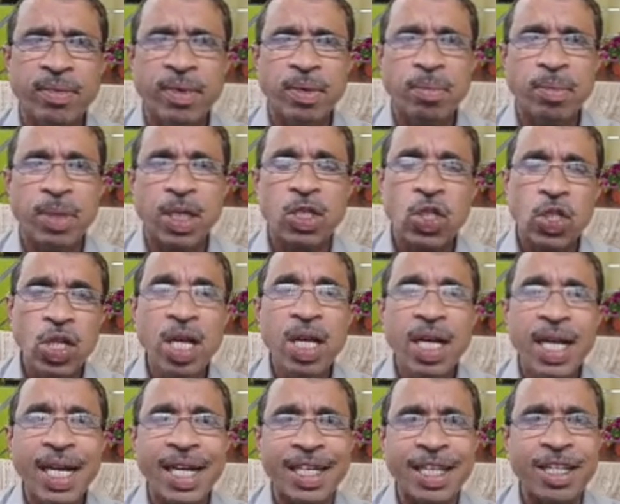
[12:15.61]
But still
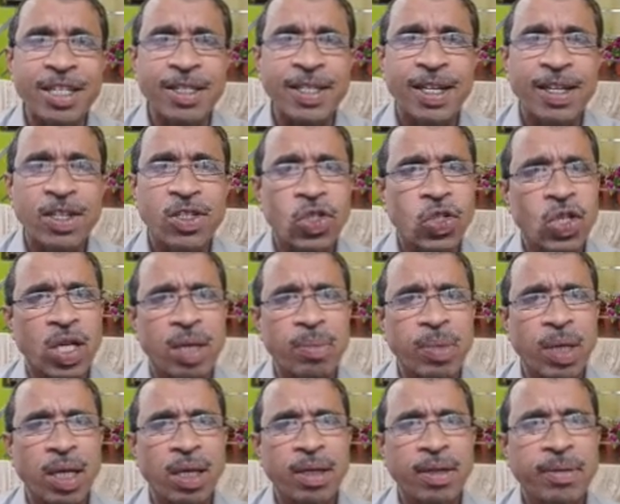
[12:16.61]
it is
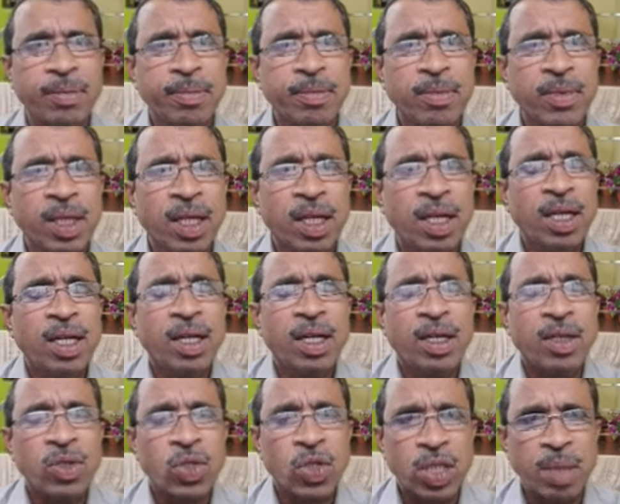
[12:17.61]
stable.
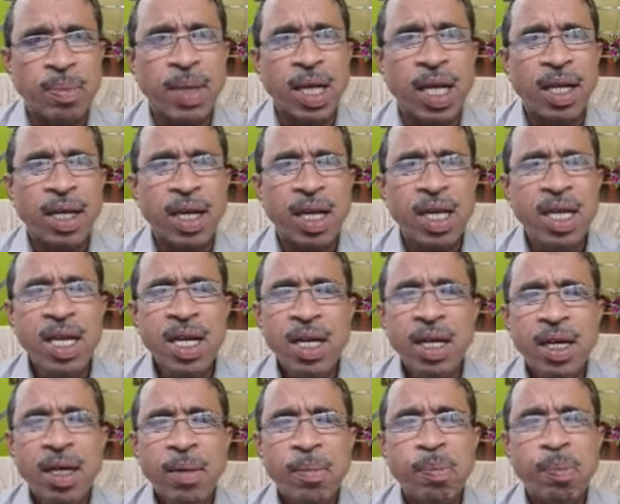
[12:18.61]

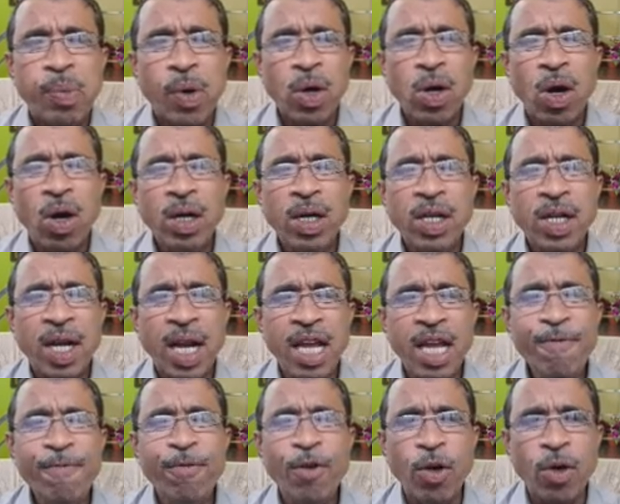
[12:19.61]
Similarly, boron
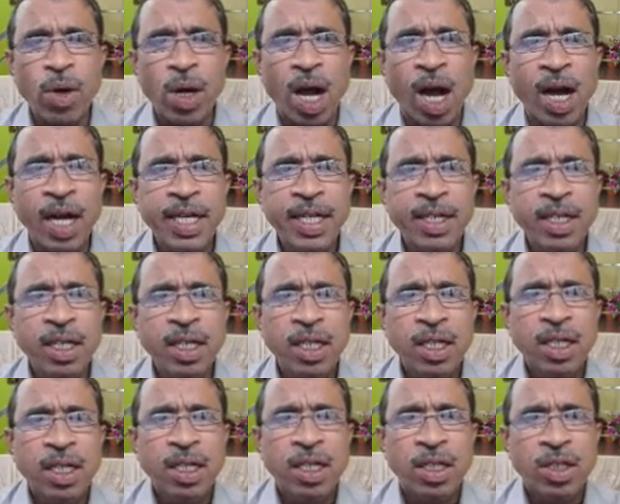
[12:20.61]
trifluoride,
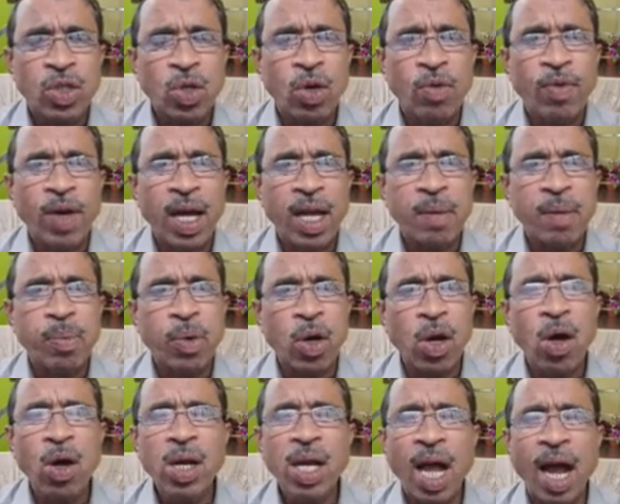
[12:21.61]
so where
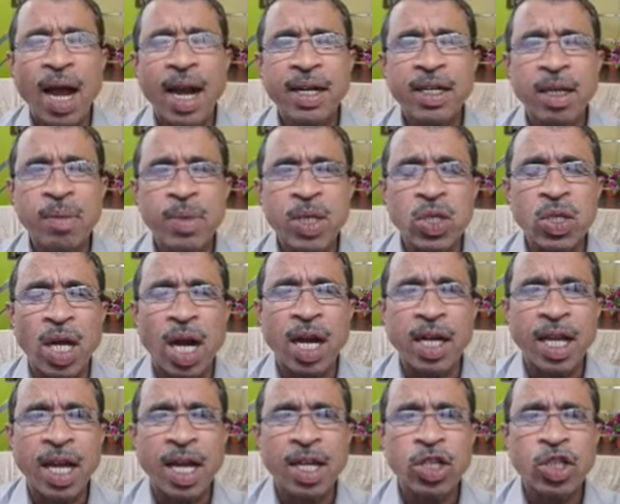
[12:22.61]
boron atom is
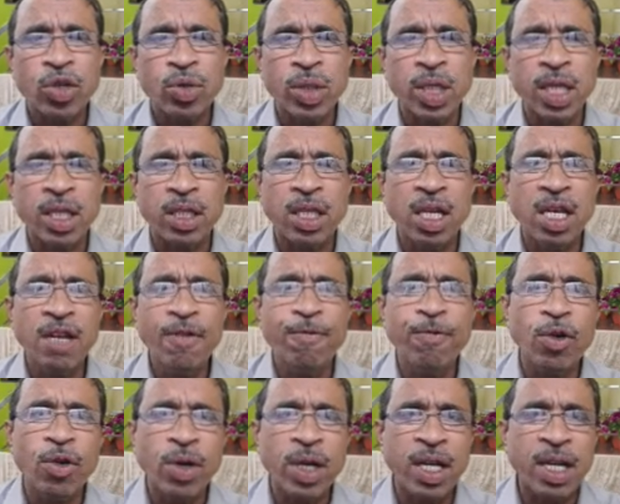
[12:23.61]
attached to the 3
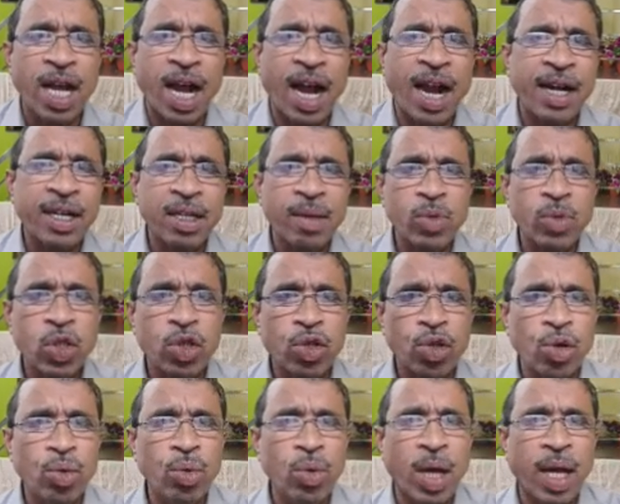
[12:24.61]
fluorine atoms
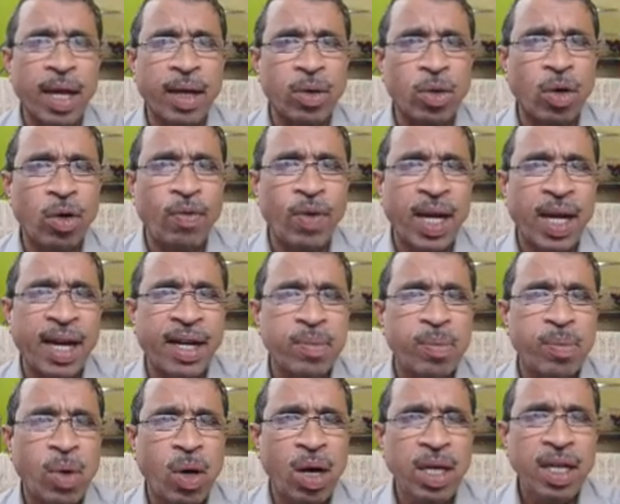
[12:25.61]
through a
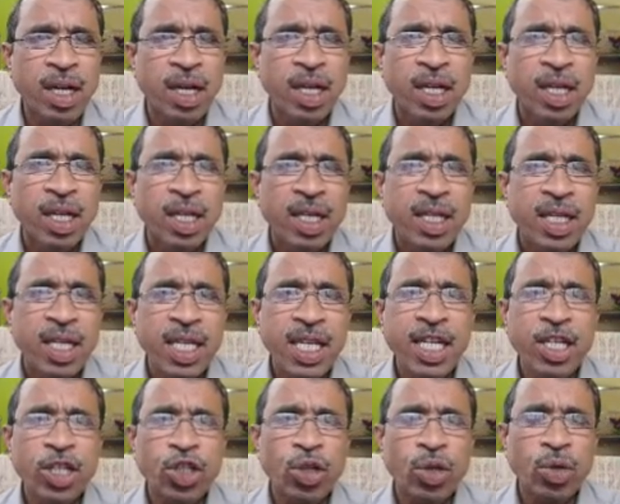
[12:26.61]
covalent bond,
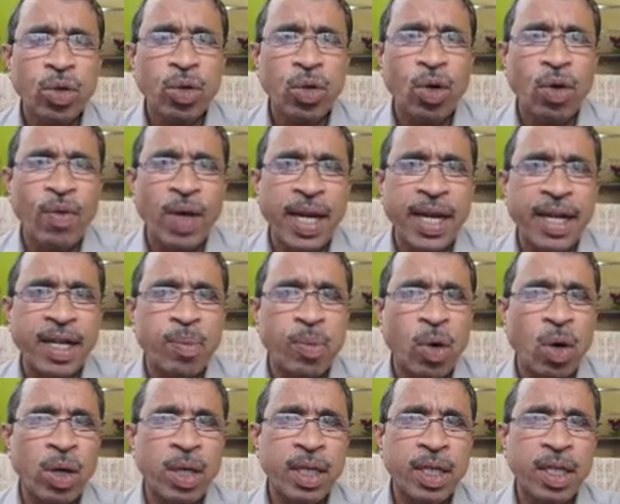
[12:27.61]
each covalent
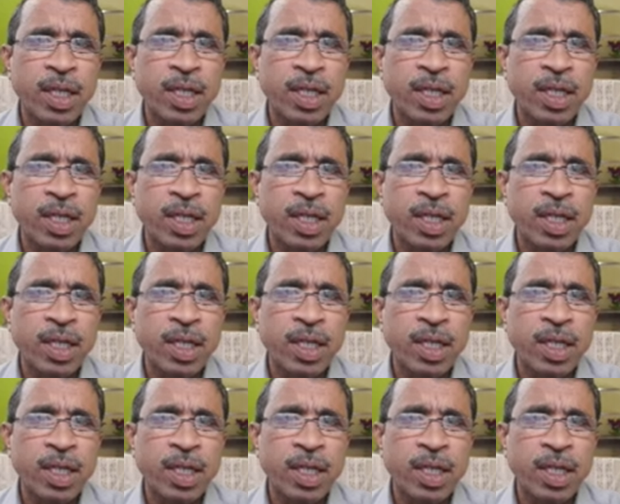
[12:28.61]
bond